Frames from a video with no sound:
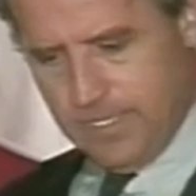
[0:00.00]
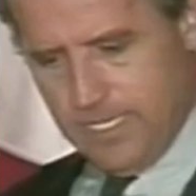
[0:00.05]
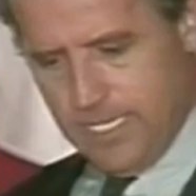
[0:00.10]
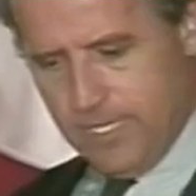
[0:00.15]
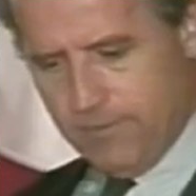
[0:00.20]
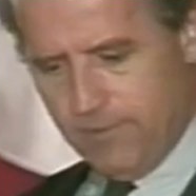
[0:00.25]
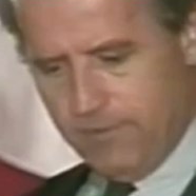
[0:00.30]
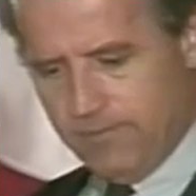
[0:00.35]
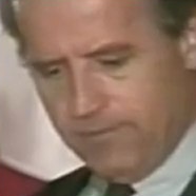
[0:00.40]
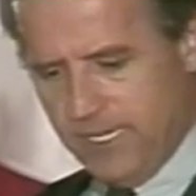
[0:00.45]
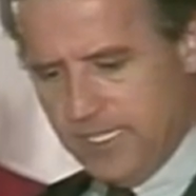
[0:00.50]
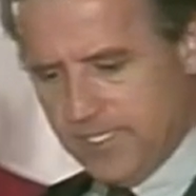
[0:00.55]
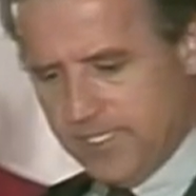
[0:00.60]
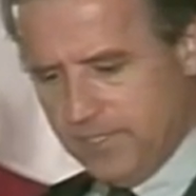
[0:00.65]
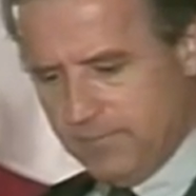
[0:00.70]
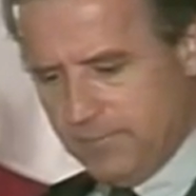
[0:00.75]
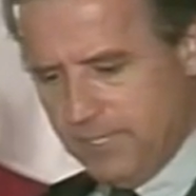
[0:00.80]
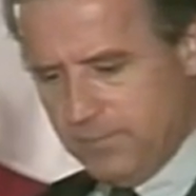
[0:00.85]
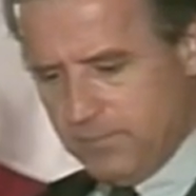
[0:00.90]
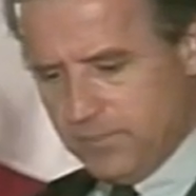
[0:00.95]
and
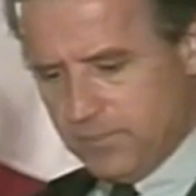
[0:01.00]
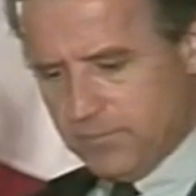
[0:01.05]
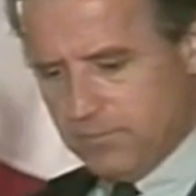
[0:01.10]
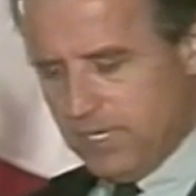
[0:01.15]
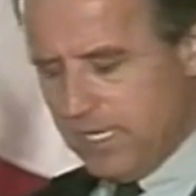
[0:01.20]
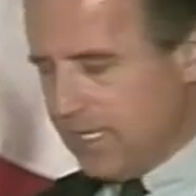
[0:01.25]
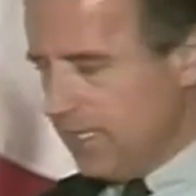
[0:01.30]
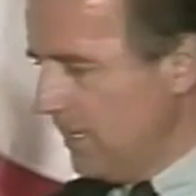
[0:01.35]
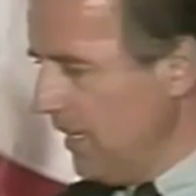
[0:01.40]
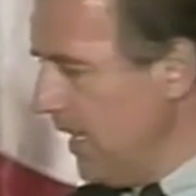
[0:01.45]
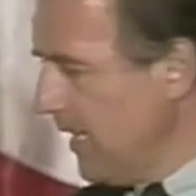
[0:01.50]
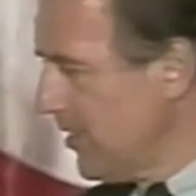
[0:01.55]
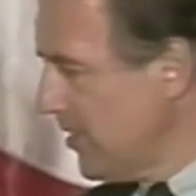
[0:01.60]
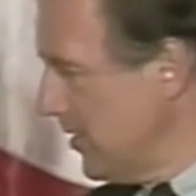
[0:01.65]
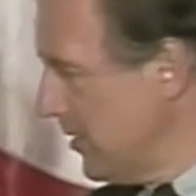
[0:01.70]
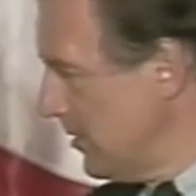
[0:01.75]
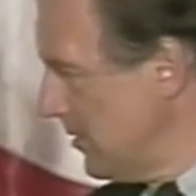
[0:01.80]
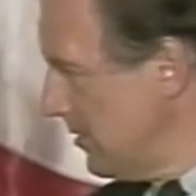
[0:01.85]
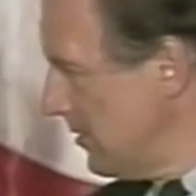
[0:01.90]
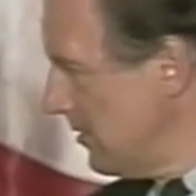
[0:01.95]
refreshing people's recollections
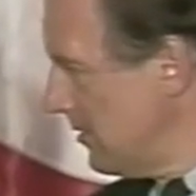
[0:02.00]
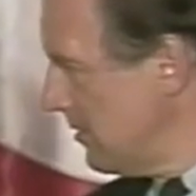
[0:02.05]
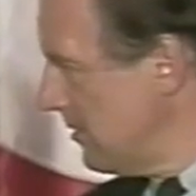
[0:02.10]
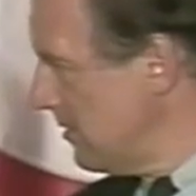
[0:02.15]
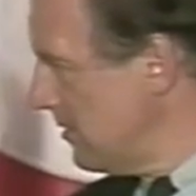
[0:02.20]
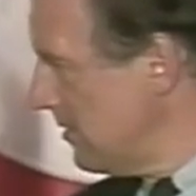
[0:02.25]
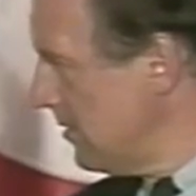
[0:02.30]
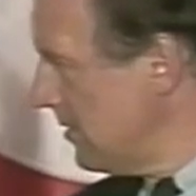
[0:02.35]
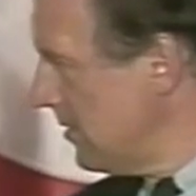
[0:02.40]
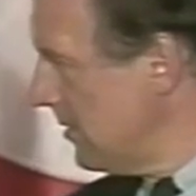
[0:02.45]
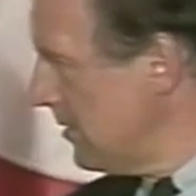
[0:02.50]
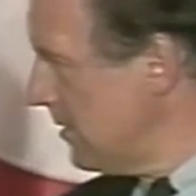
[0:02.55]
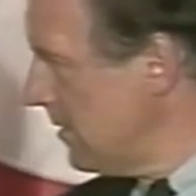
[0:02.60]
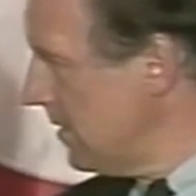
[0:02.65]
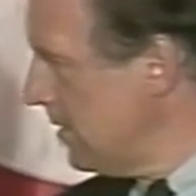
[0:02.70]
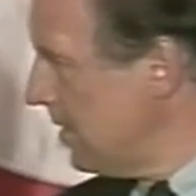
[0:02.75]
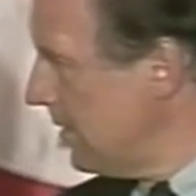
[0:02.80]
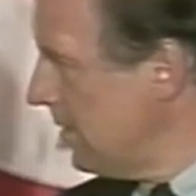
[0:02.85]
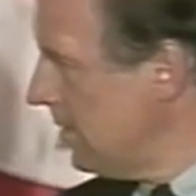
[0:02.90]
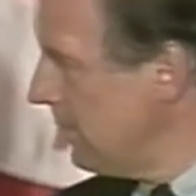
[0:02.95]

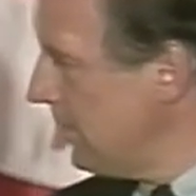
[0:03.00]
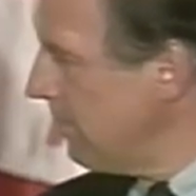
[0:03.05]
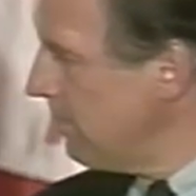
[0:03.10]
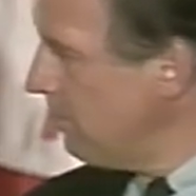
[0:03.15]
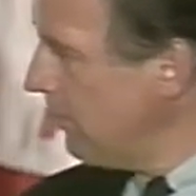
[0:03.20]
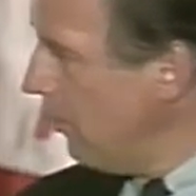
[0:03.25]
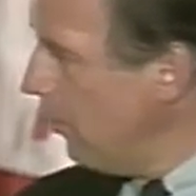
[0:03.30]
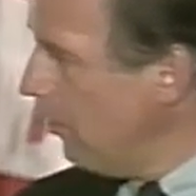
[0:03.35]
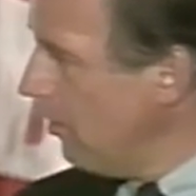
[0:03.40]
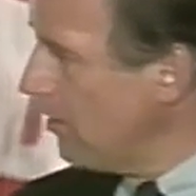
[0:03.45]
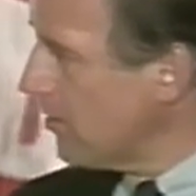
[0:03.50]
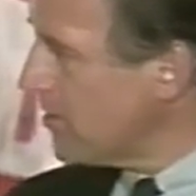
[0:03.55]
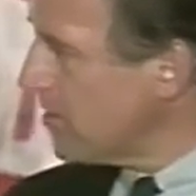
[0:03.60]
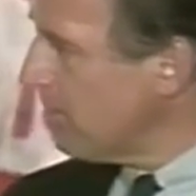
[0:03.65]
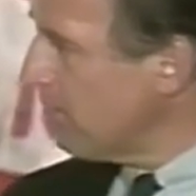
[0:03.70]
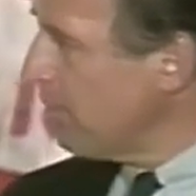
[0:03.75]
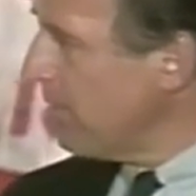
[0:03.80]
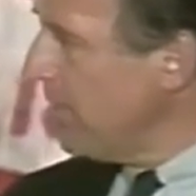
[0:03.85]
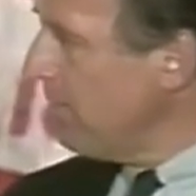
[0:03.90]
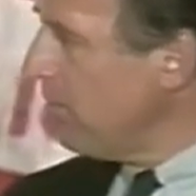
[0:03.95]
that more
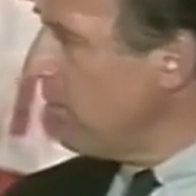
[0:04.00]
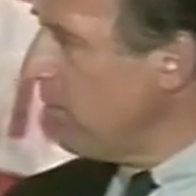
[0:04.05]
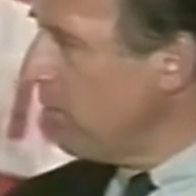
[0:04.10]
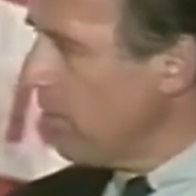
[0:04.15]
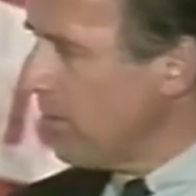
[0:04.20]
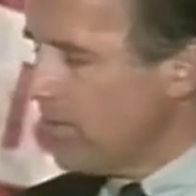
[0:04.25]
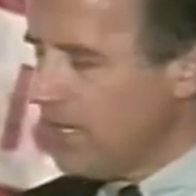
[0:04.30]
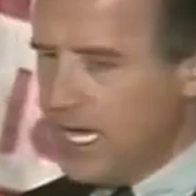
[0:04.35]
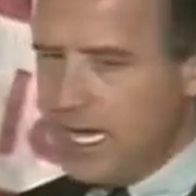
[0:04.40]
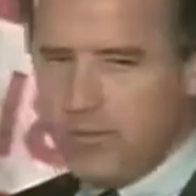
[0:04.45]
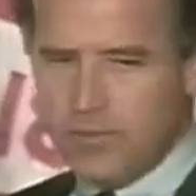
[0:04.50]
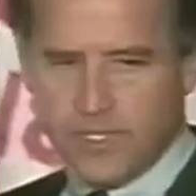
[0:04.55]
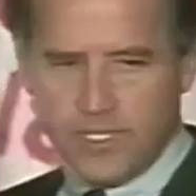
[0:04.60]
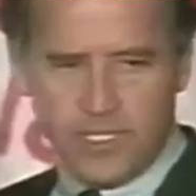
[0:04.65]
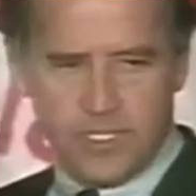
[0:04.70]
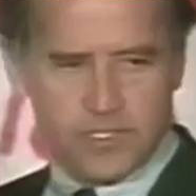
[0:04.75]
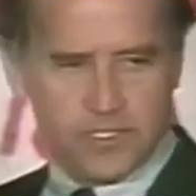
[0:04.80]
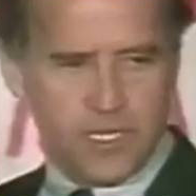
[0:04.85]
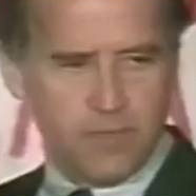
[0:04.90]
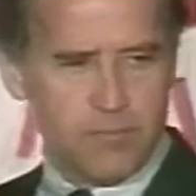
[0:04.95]
Supreme Court
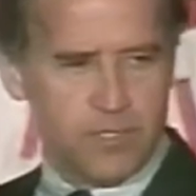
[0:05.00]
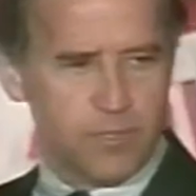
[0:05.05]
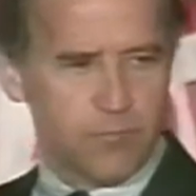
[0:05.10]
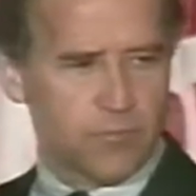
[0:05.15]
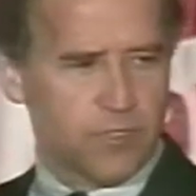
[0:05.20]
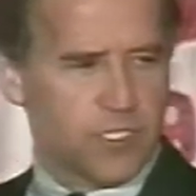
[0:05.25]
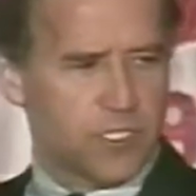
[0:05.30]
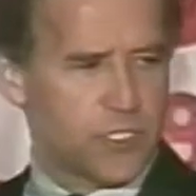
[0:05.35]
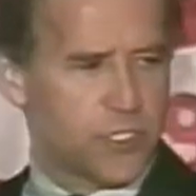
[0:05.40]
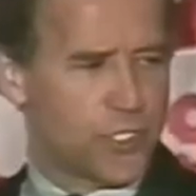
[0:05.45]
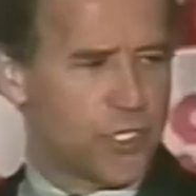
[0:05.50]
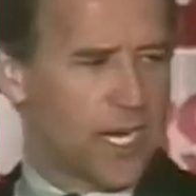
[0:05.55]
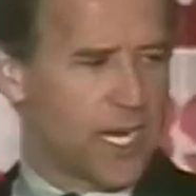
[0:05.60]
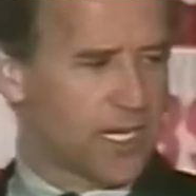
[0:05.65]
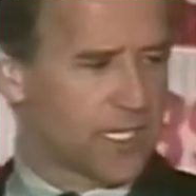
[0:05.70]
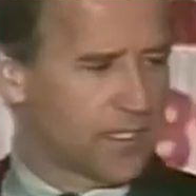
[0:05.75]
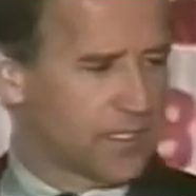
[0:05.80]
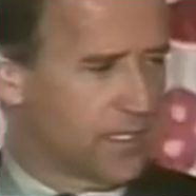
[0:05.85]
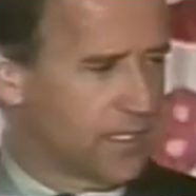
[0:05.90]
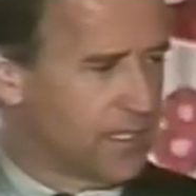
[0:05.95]
nominees have been
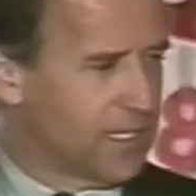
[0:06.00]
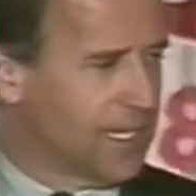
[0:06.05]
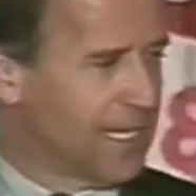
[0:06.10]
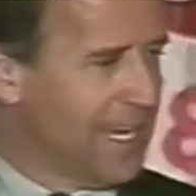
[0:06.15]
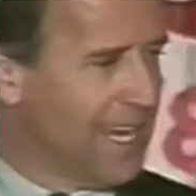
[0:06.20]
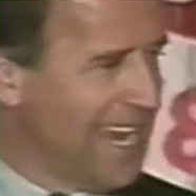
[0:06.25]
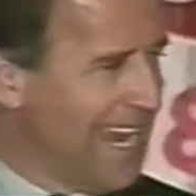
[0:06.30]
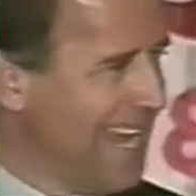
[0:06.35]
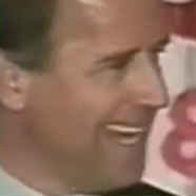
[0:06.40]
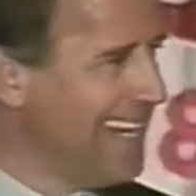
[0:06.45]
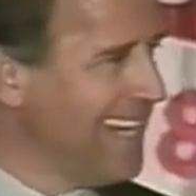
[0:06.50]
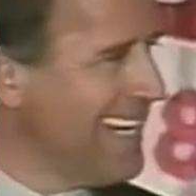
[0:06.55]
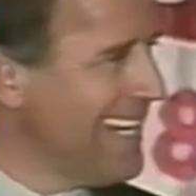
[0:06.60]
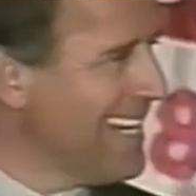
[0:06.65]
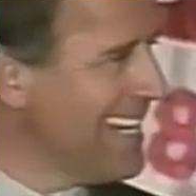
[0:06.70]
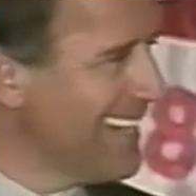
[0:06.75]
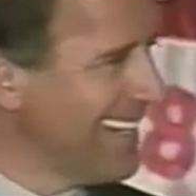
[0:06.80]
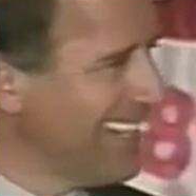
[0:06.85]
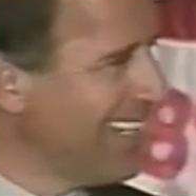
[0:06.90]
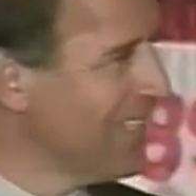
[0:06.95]
rejected than any
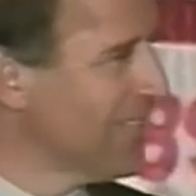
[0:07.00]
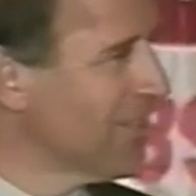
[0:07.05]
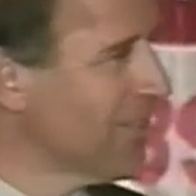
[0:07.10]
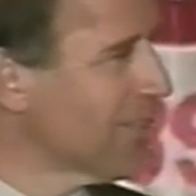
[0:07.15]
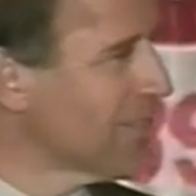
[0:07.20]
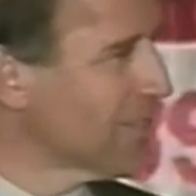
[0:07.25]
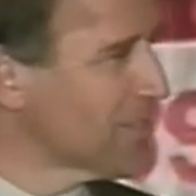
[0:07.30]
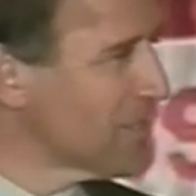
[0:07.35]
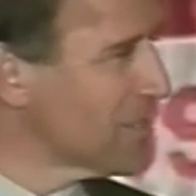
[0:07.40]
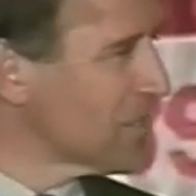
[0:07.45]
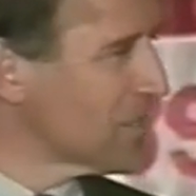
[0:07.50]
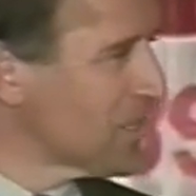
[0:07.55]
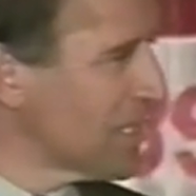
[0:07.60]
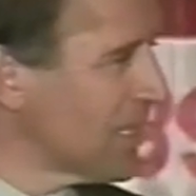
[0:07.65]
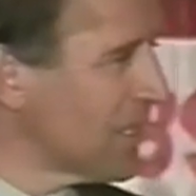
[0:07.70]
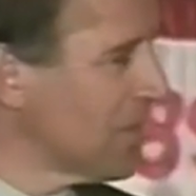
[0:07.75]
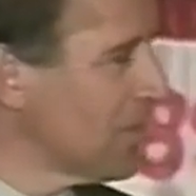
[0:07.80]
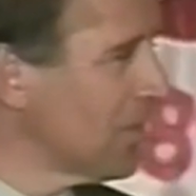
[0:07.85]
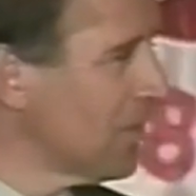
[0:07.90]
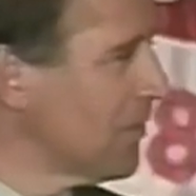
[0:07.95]
other
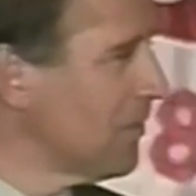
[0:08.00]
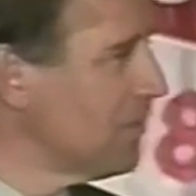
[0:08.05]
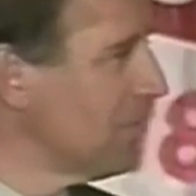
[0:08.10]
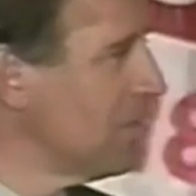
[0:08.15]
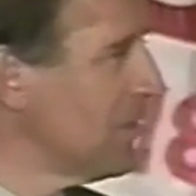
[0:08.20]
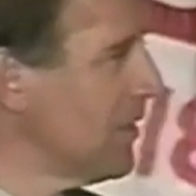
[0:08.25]
single